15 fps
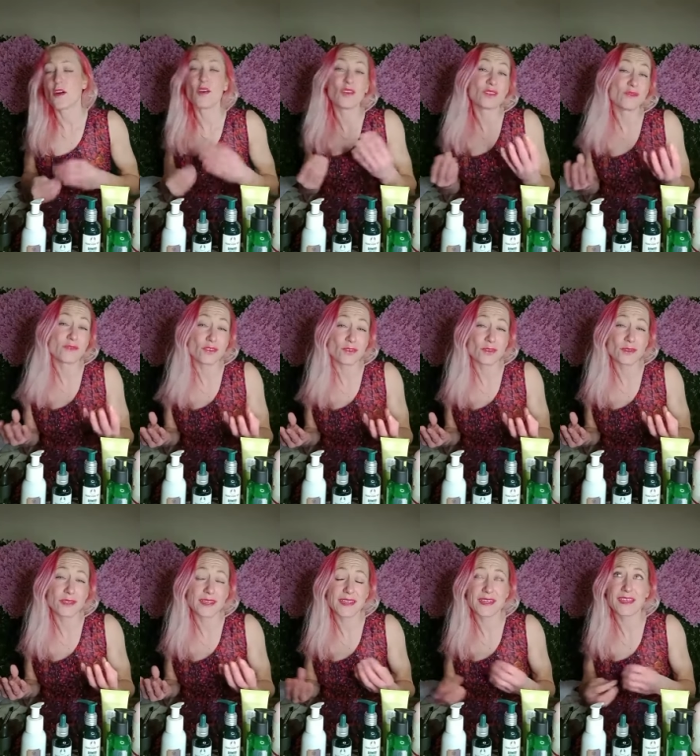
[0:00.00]
Oil of
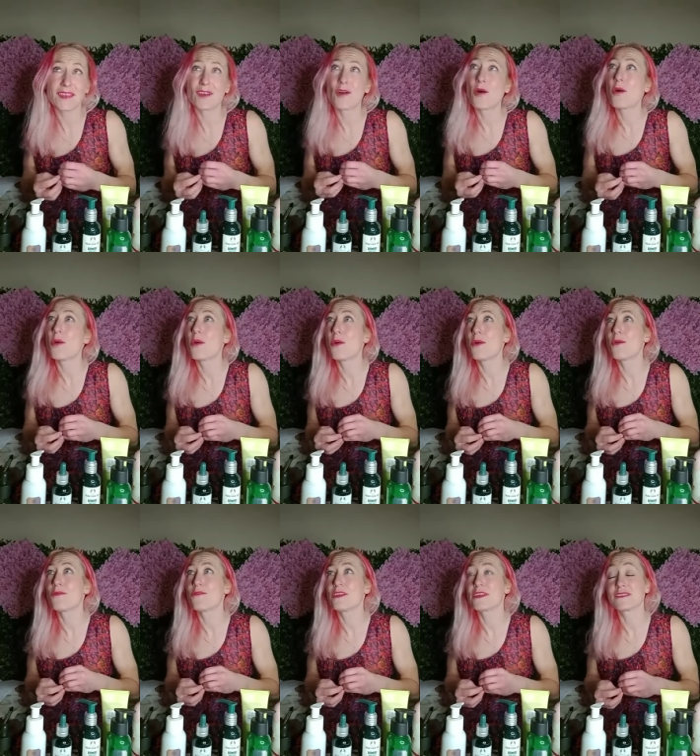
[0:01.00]
Olay,
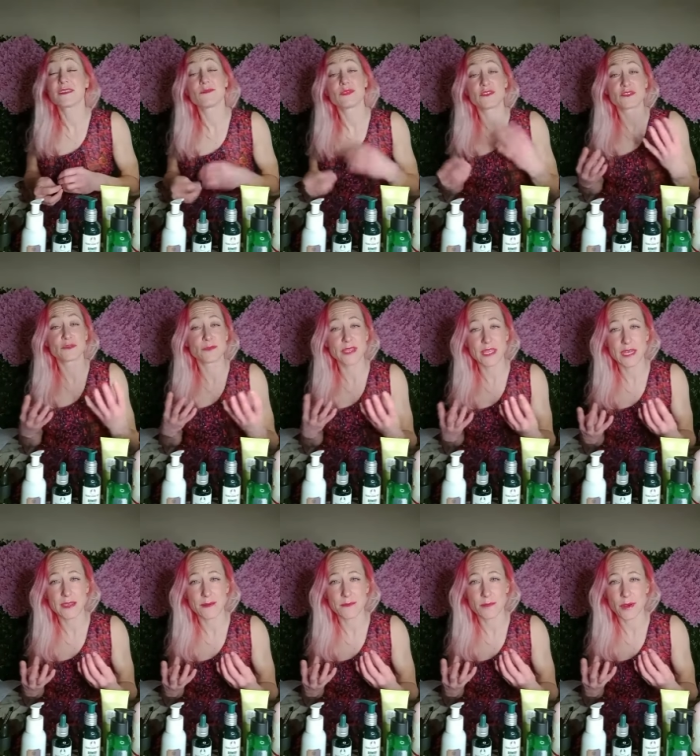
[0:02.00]
or for example some of the
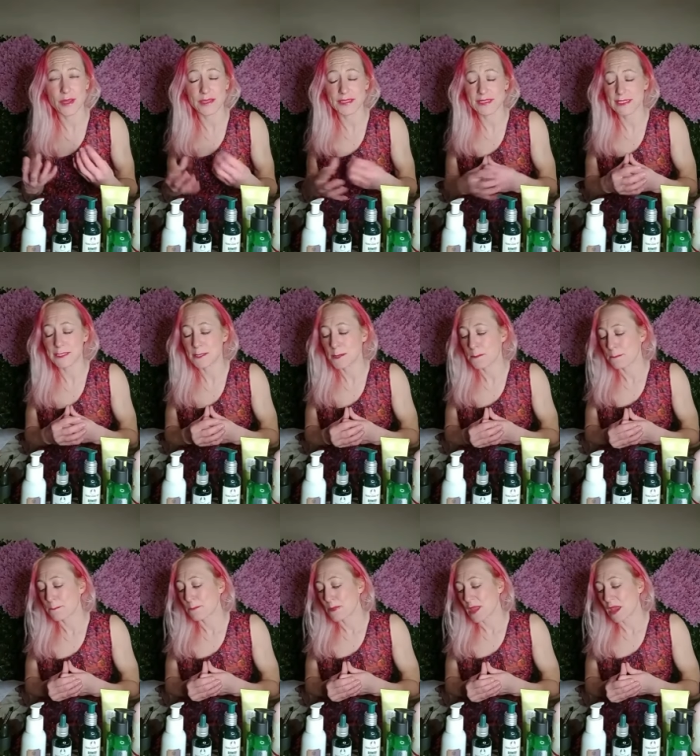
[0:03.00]
name brands,
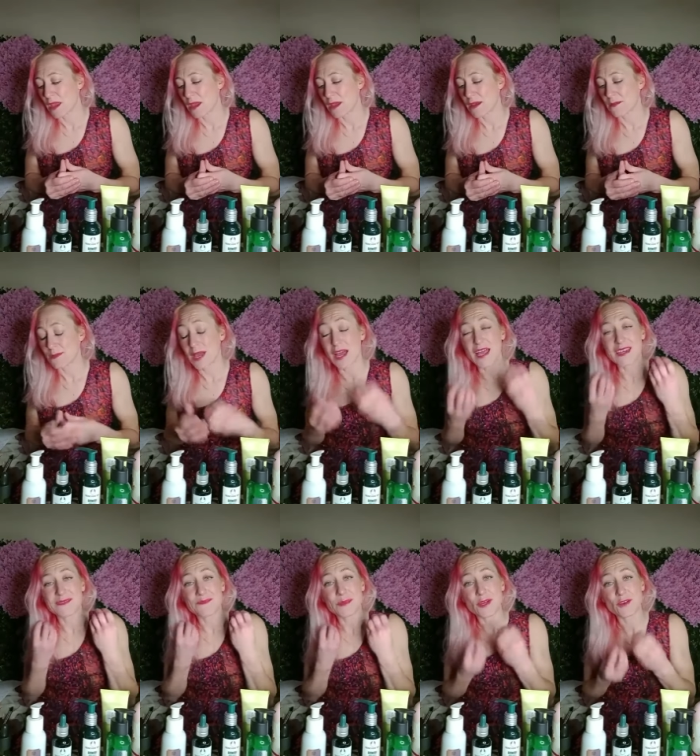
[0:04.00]

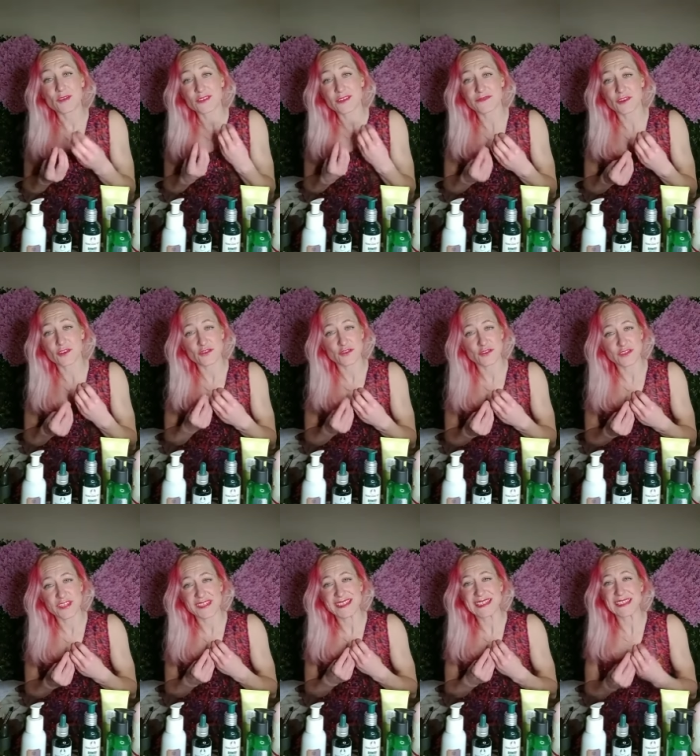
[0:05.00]
and because I've got
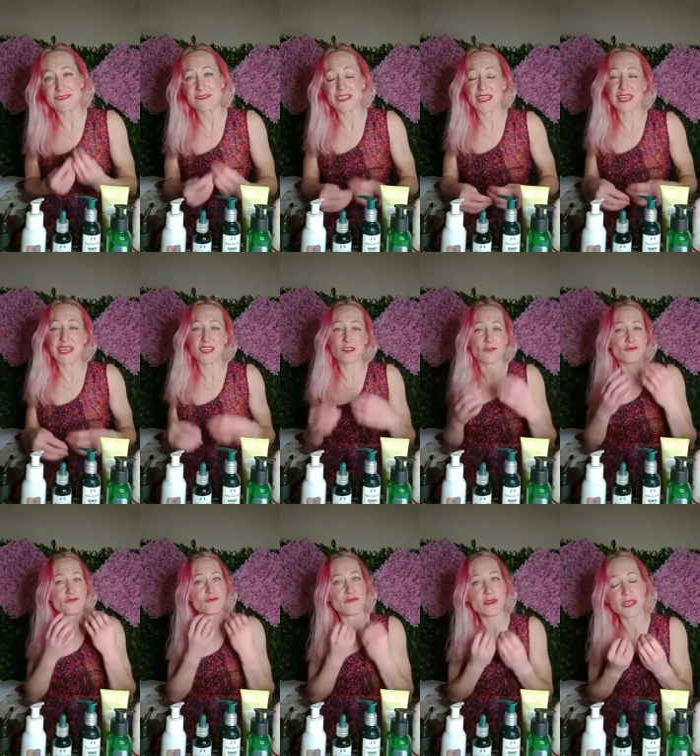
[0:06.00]
such sensitive skin,
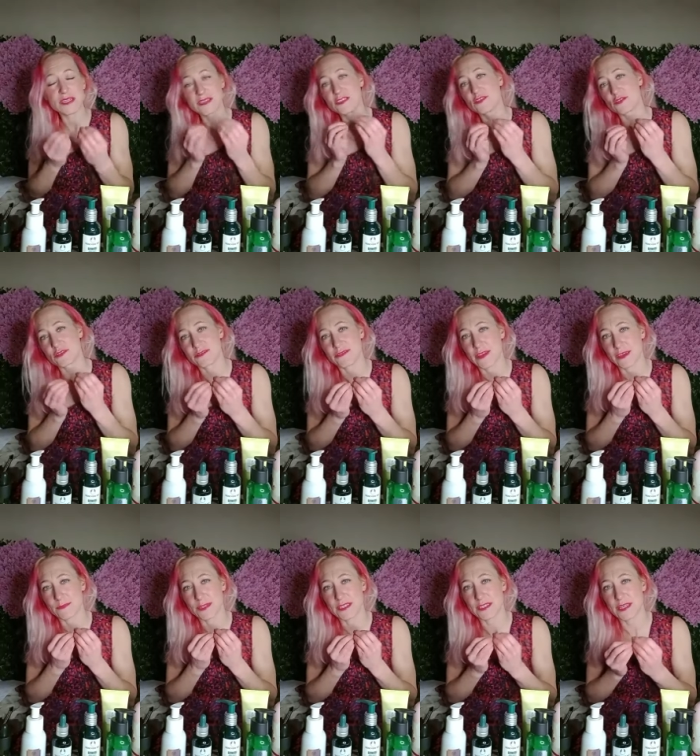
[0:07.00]
it really does
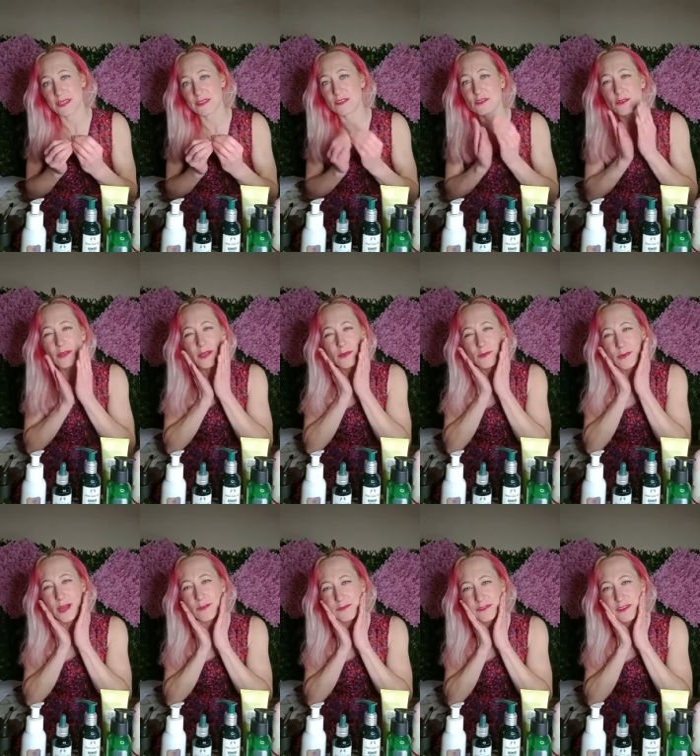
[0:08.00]
affect my skin. So I
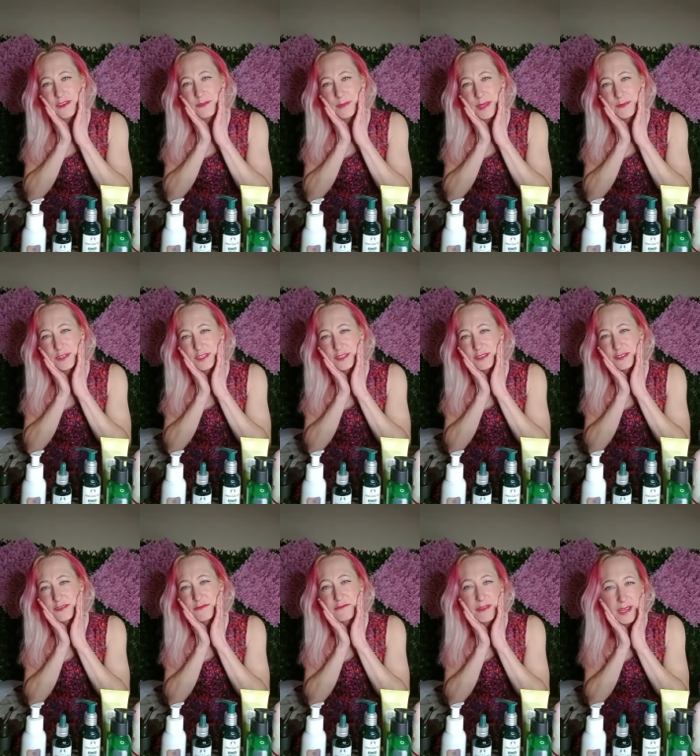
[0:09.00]
come out with sort of
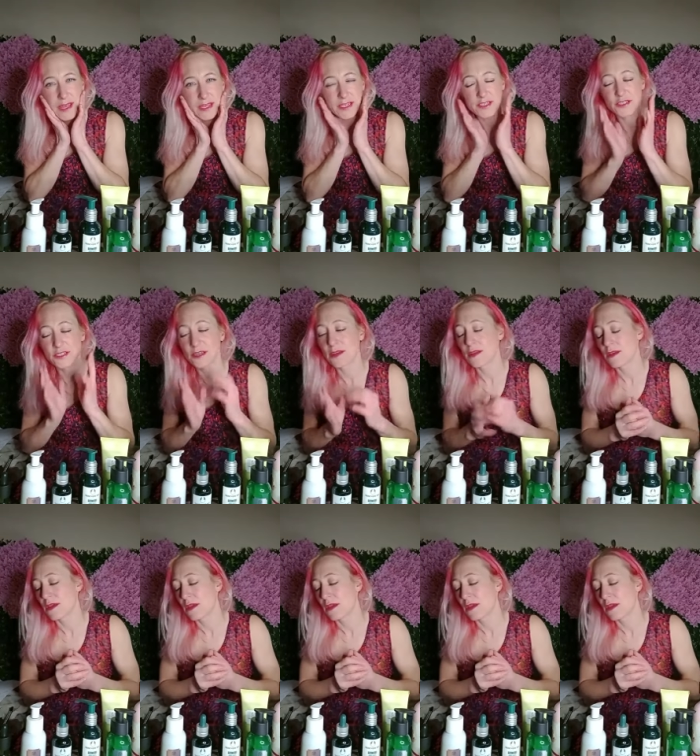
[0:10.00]
blemishes and a rash.